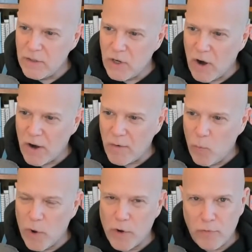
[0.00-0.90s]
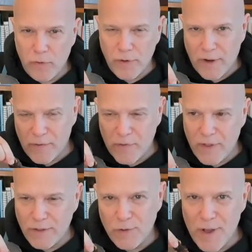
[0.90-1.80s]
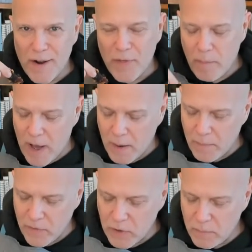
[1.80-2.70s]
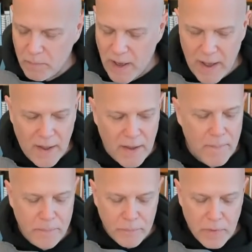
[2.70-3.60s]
dark wonderfulness that you get at the bottom of a good paella.